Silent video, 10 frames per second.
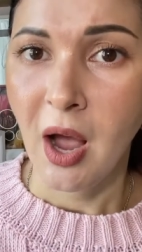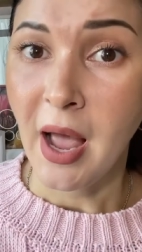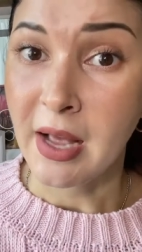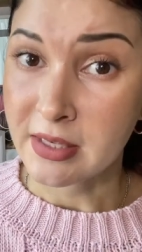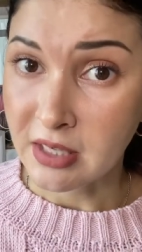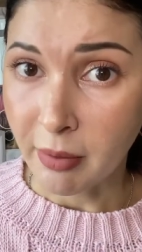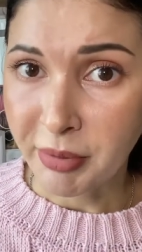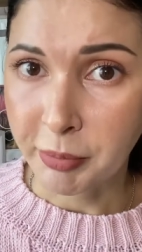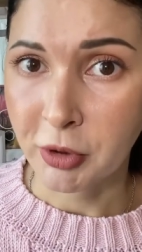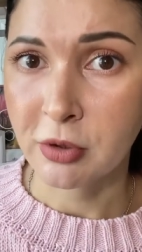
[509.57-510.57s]
And some
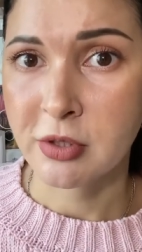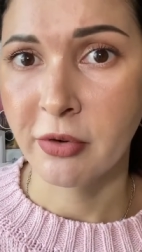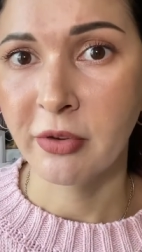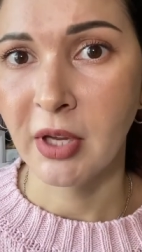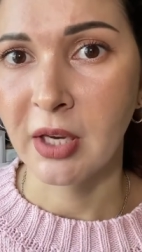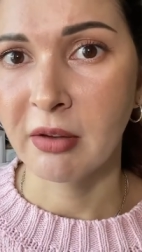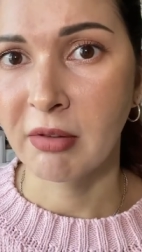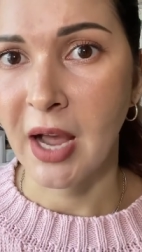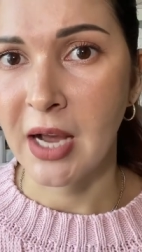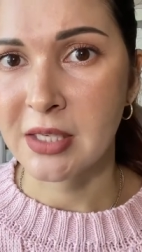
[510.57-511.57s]
people also think
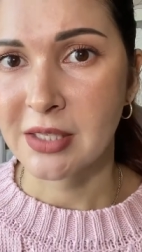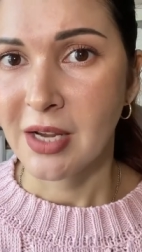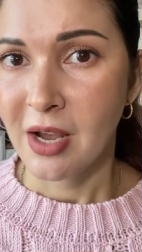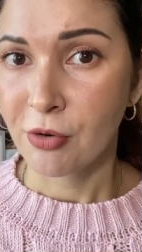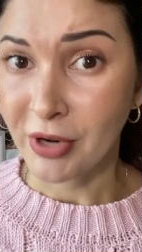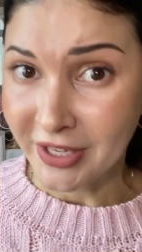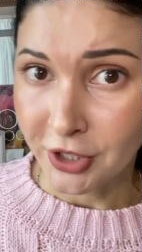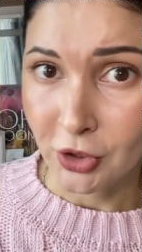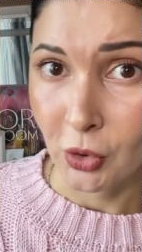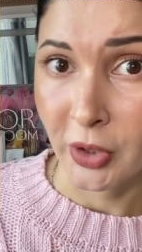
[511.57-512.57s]
that
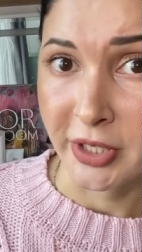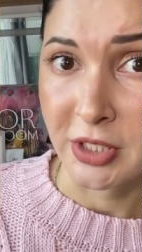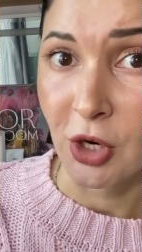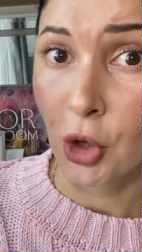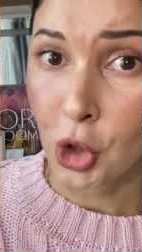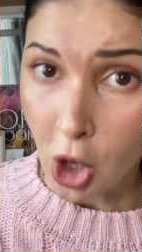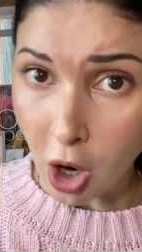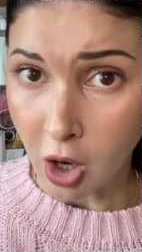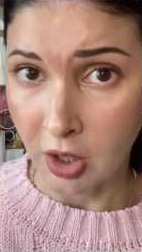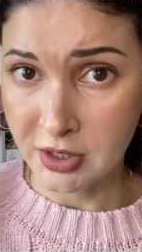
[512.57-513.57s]
retinoids
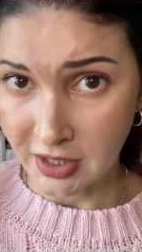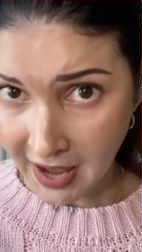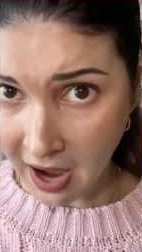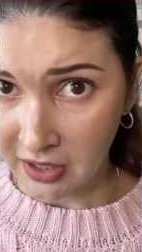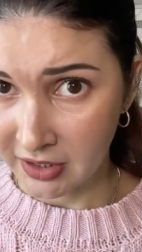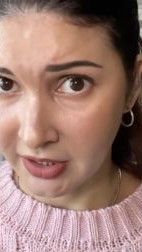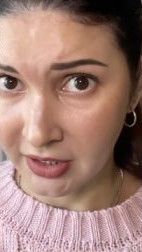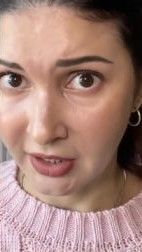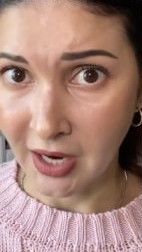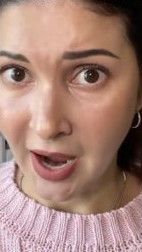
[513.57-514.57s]
cause
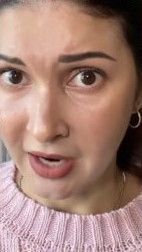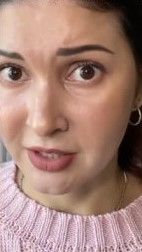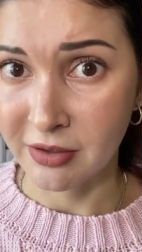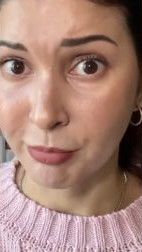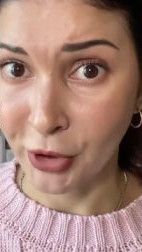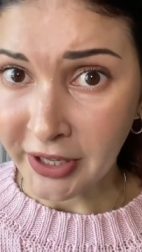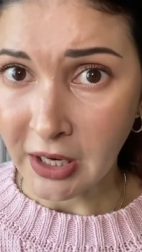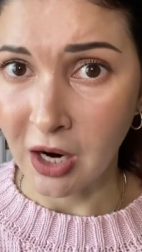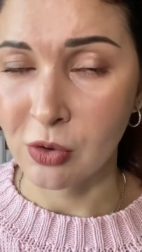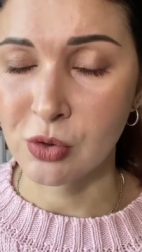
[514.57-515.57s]
acne and
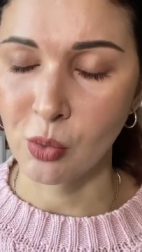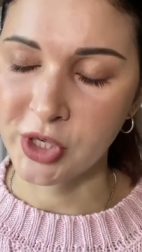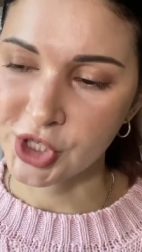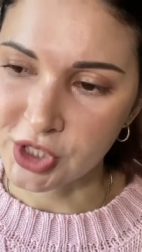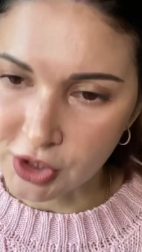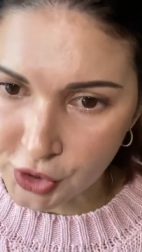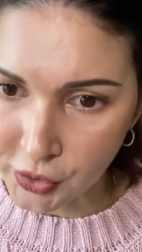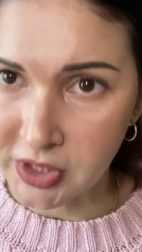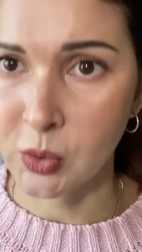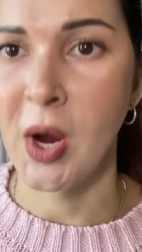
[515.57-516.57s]
breakouts, which isn't
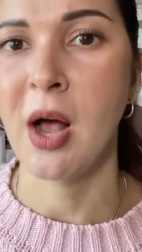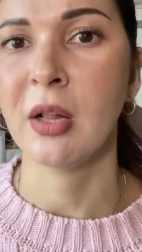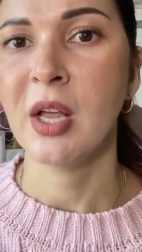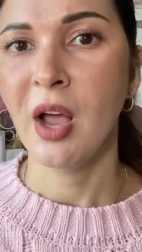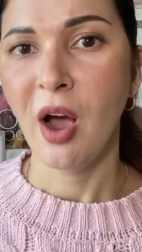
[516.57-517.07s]
true as well.